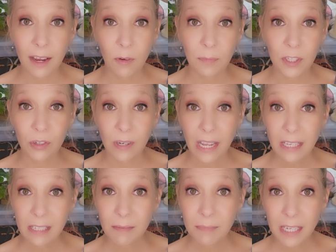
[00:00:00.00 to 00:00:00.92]
I hope that you
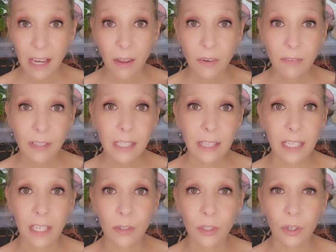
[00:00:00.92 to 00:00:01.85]
got something out of it.
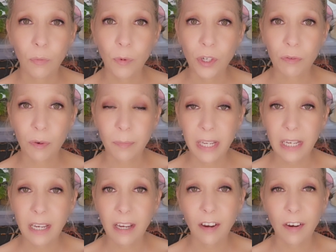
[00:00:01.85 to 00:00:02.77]
Thank you so much for
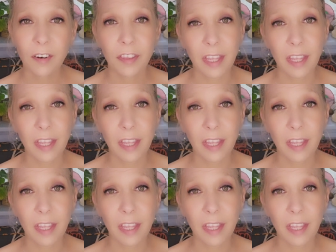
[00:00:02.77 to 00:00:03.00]
being here.